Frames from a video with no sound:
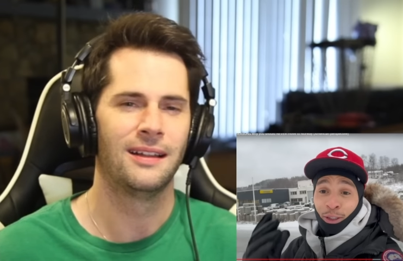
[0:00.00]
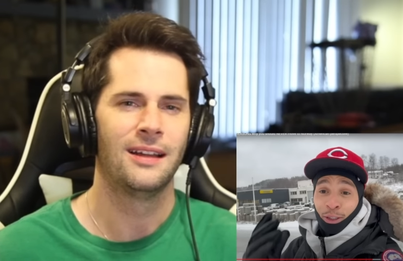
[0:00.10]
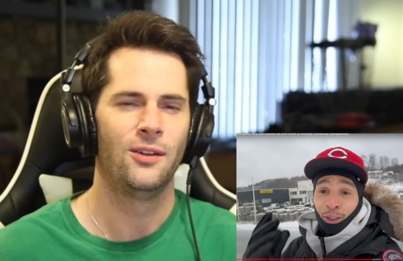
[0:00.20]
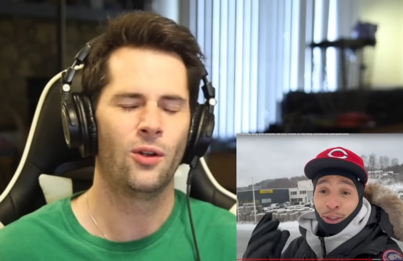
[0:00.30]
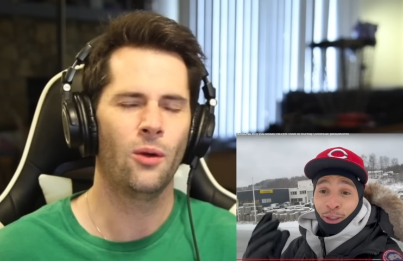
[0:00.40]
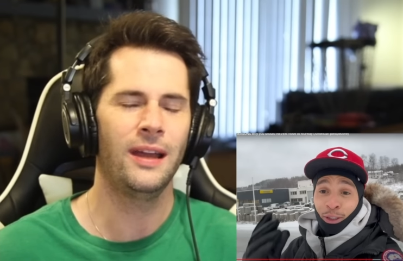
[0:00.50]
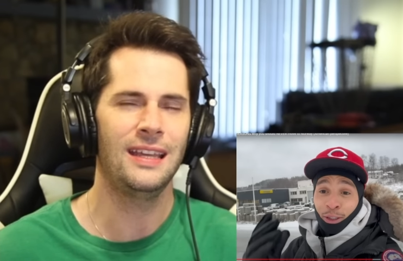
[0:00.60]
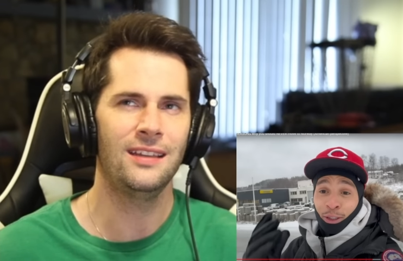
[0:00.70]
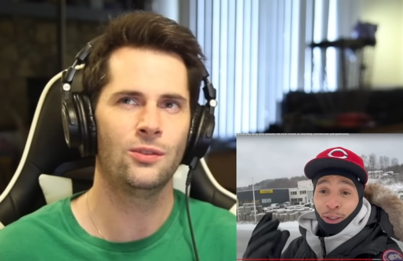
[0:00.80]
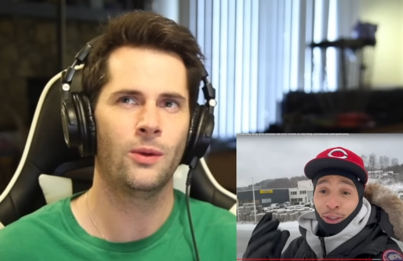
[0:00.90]
Speaker 1: Norway
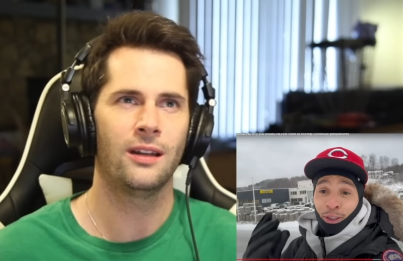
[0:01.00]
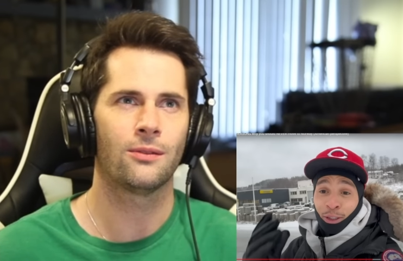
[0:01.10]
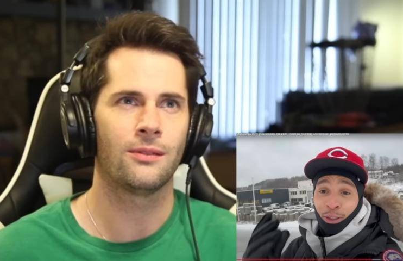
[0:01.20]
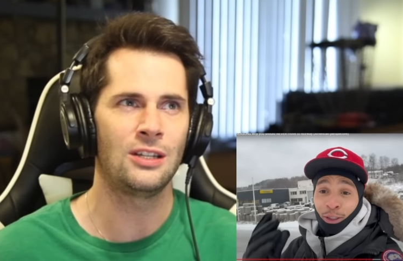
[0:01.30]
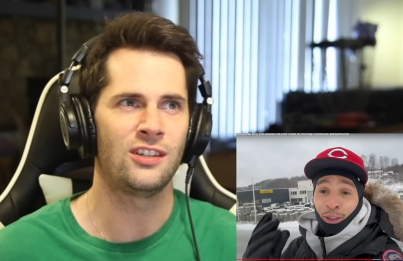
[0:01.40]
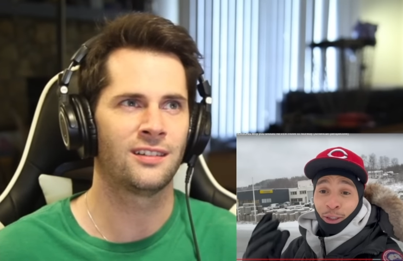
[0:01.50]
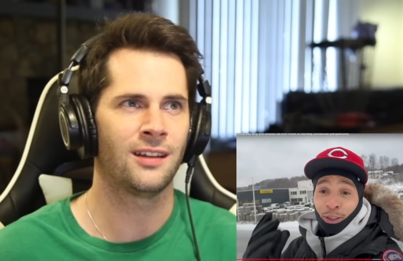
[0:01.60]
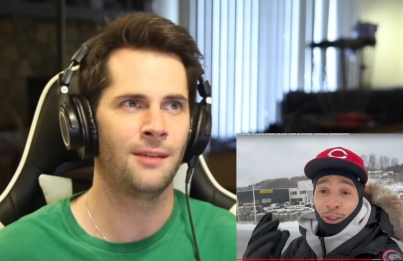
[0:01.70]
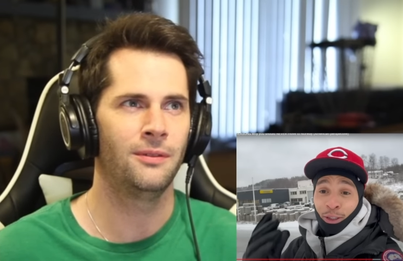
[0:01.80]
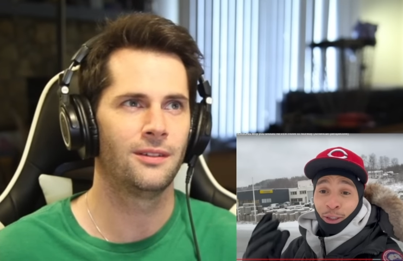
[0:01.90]
is one of the richest
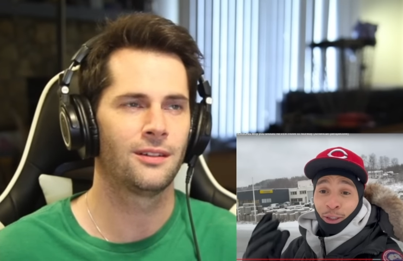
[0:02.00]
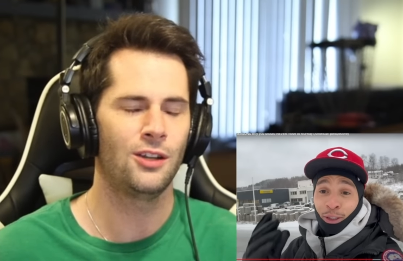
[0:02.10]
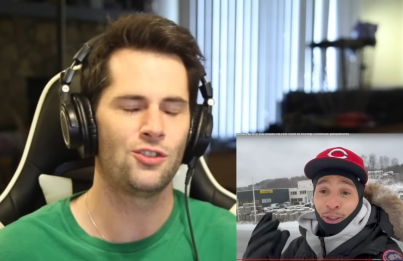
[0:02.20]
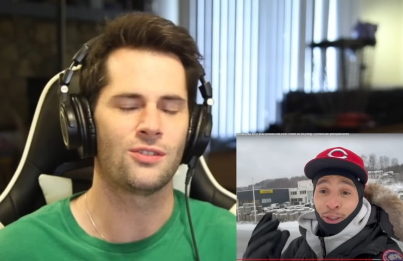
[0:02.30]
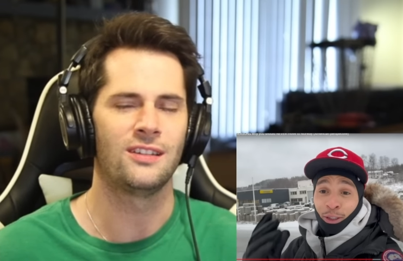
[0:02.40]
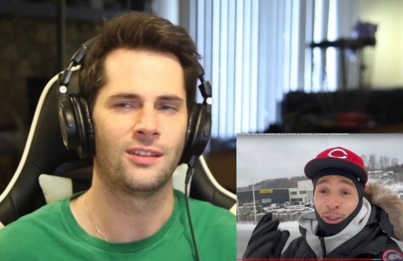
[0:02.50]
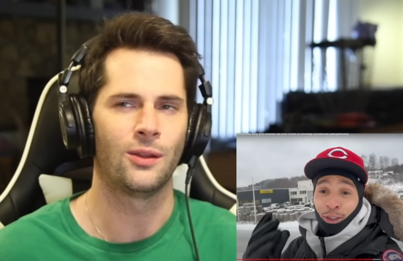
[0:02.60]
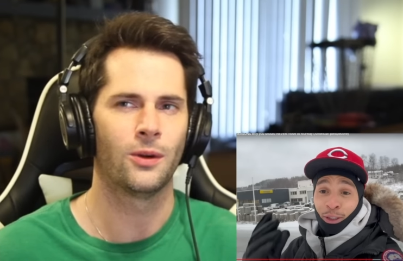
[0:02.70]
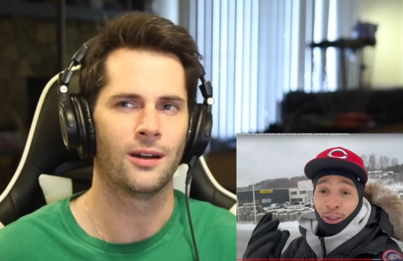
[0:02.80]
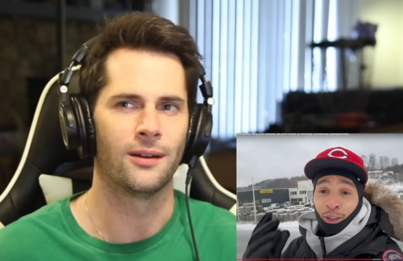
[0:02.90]
countries in the
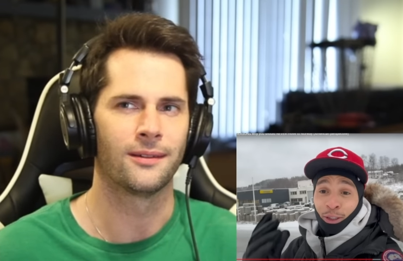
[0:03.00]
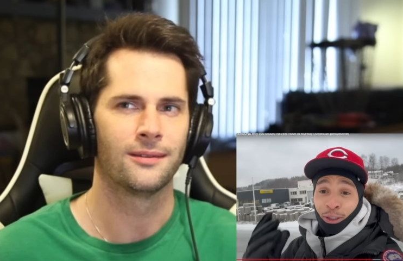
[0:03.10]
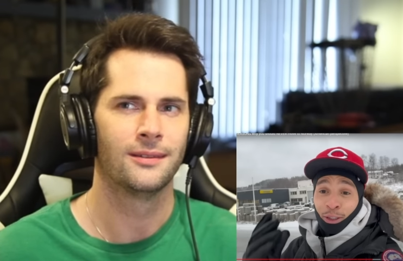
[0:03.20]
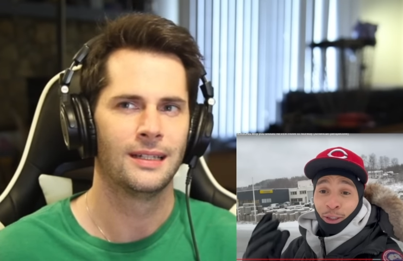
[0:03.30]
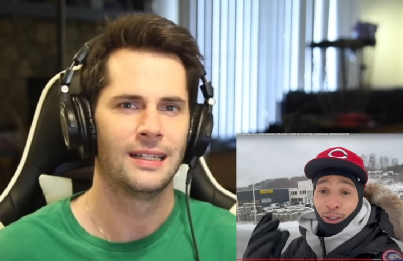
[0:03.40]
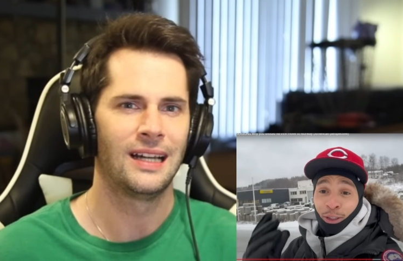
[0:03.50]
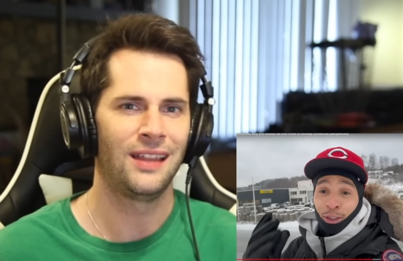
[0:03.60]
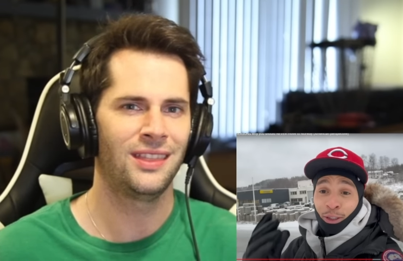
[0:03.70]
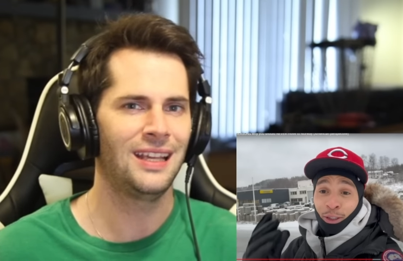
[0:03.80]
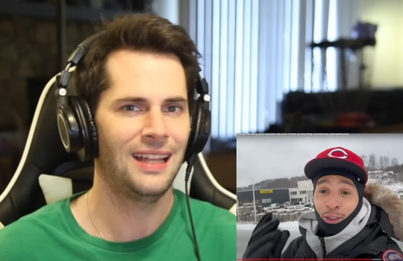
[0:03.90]
world. I
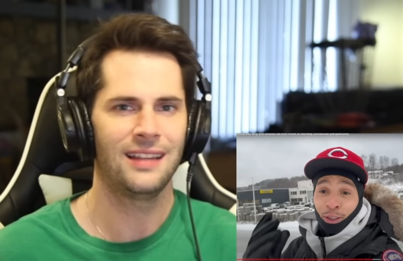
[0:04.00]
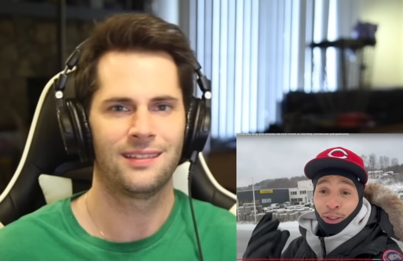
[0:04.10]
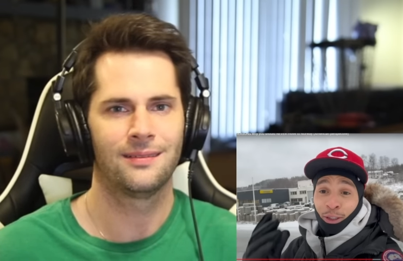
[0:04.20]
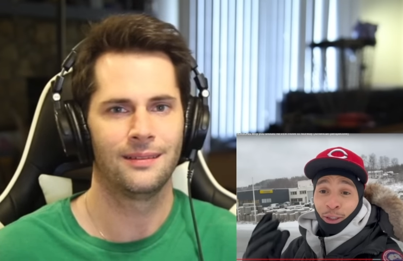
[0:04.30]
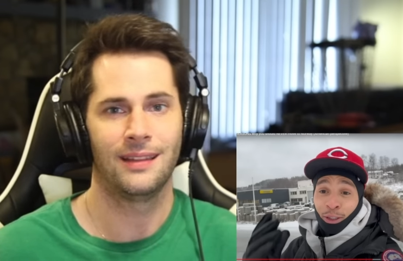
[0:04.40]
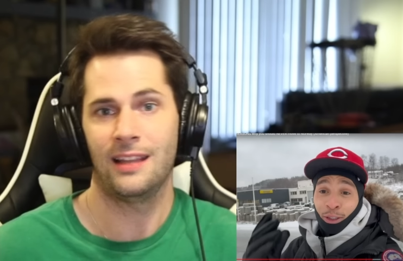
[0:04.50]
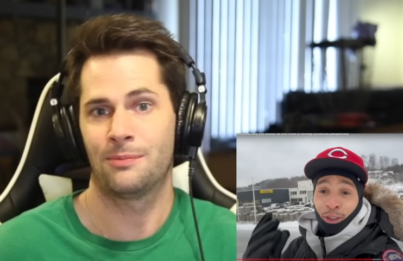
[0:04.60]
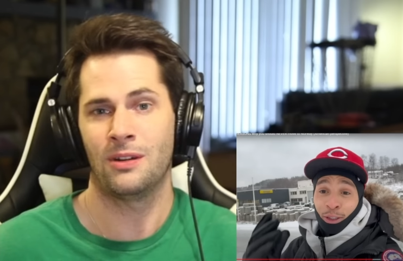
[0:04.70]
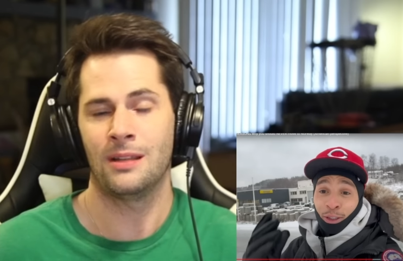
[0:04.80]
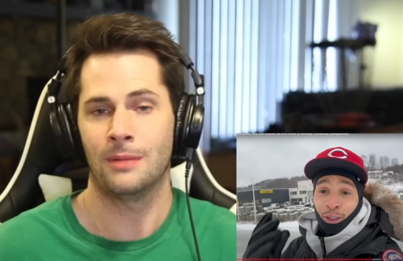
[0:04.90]
think that's
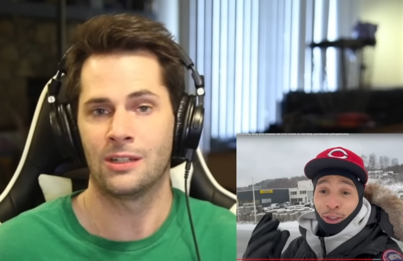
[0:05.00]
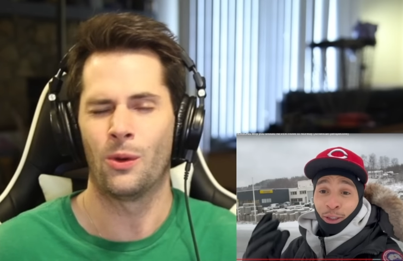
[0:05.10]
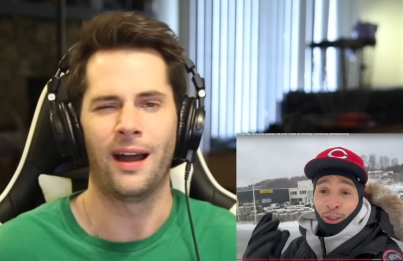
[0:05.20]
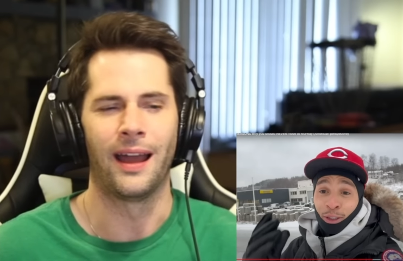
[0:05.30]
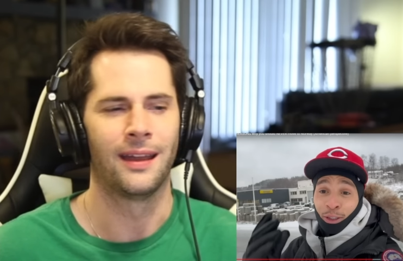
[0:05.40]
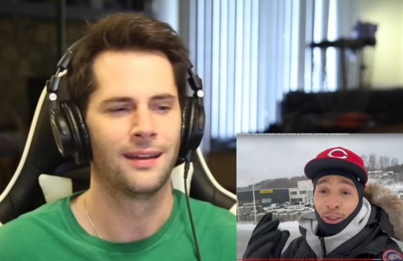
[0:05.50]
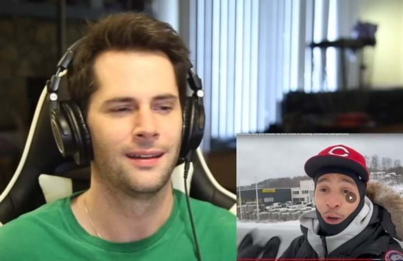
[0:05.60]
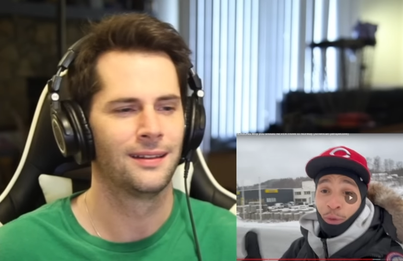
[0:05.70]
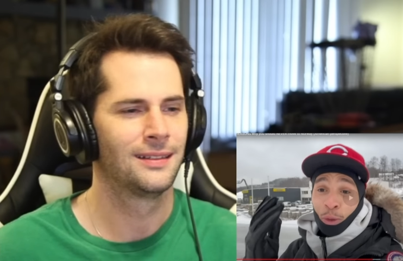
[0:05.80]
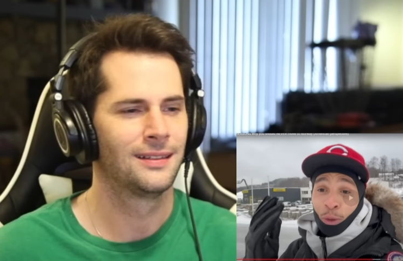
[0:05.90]
pretty much why.
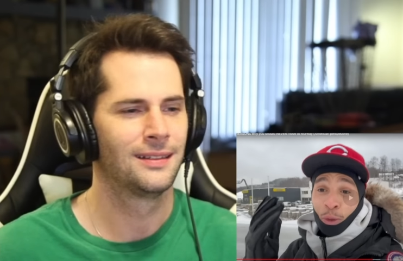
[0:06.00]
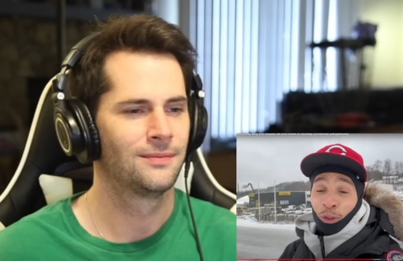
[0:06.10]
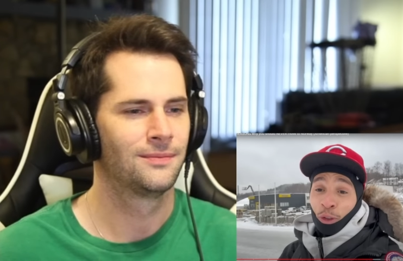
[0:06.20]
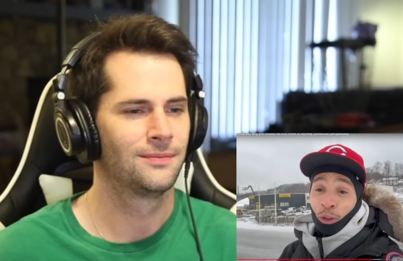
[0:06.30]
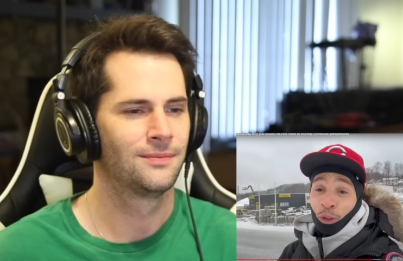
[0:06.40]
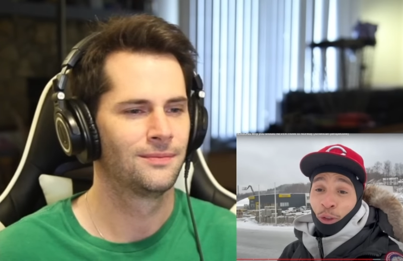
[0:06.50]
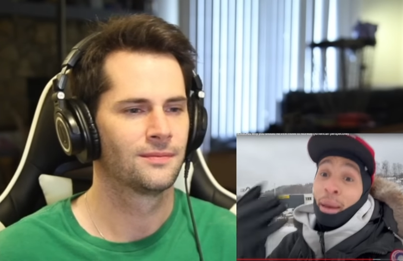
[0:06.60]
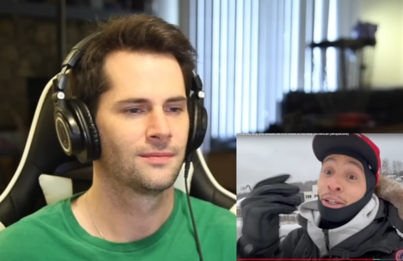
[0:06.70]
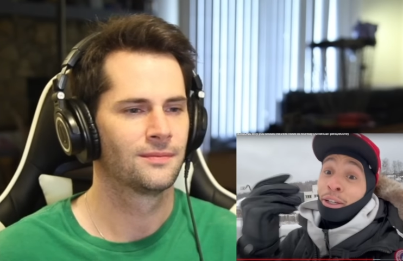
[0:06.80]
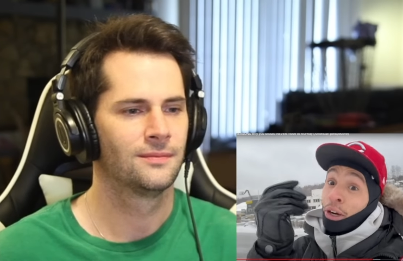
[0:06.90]
Speaker 2: So if you do move to Norway,
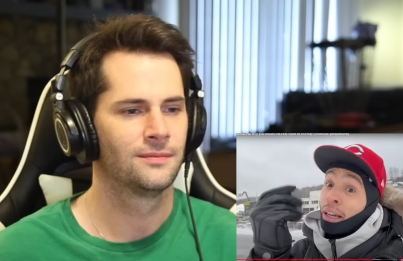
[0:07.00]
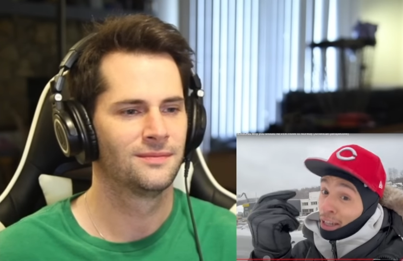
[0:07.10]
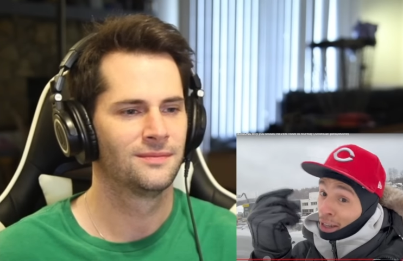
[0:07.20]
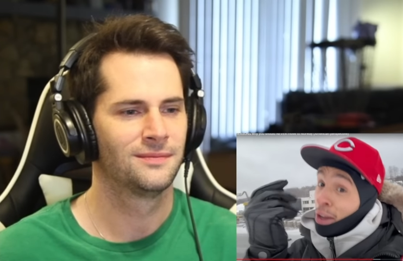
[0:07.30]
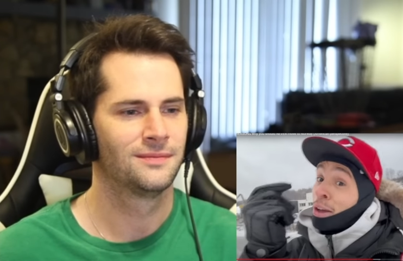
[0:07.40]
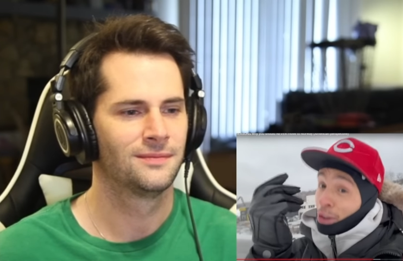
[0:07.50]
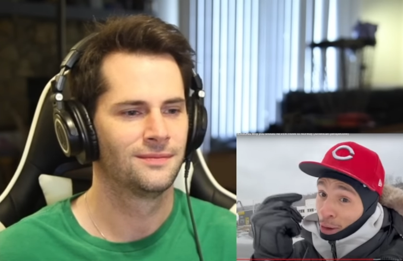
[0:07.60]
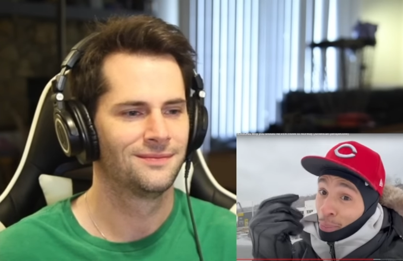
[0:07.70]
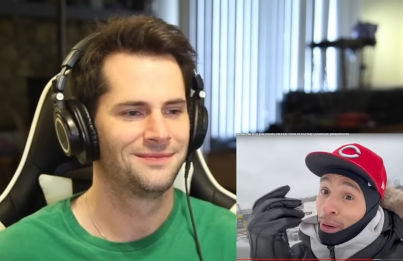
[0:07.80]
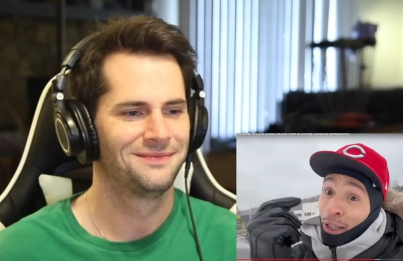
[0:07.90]
make sure
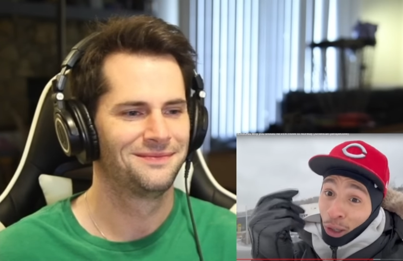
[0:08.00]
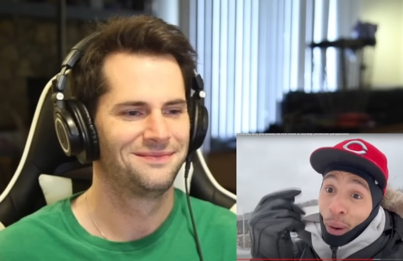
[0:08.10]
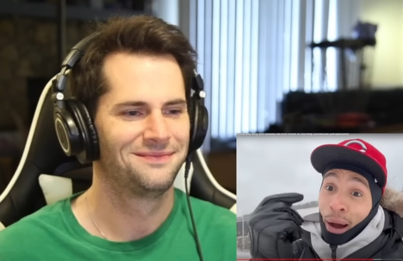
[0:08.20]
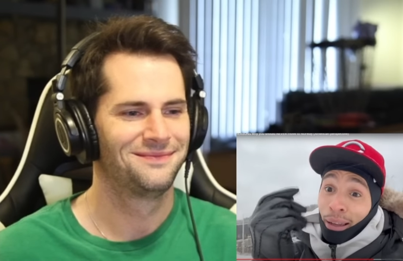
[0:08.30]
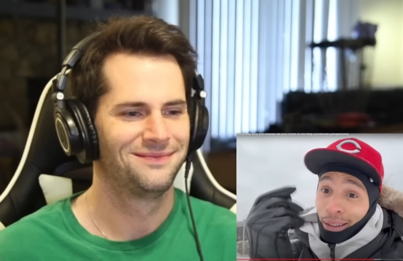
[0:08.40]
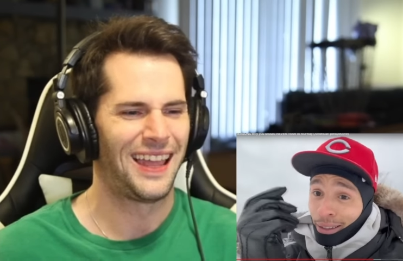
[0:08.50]
you bring the koala.